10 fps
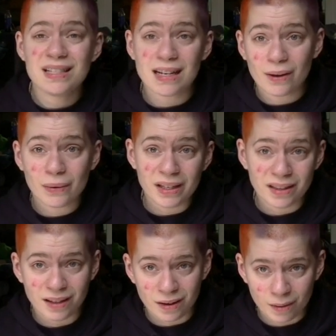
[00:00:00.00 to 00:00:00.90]
down in
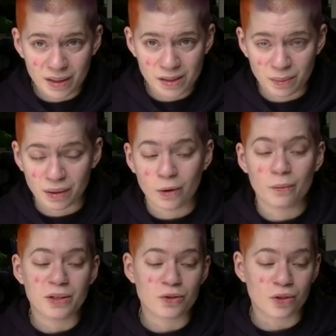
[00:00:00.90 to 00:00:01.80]
the comments below.
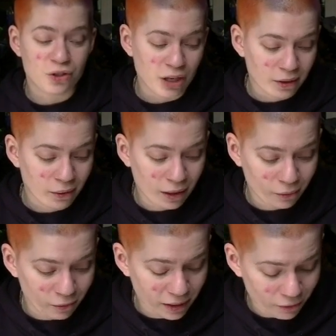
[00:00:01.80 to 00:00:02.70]
Be sure to check her out
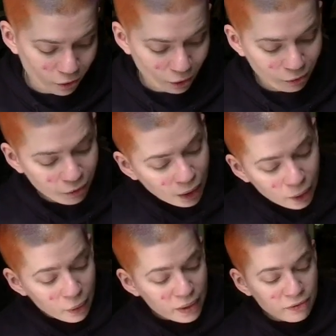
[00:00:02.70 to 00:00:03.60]
and give her a
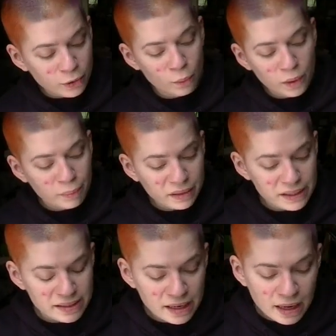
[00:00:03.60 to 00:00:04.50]
follow if you would
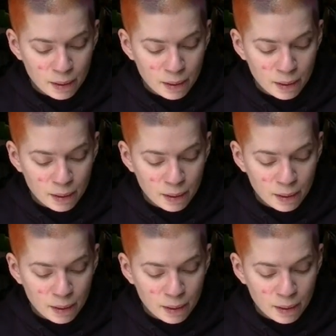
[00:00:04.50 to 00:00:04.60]
please.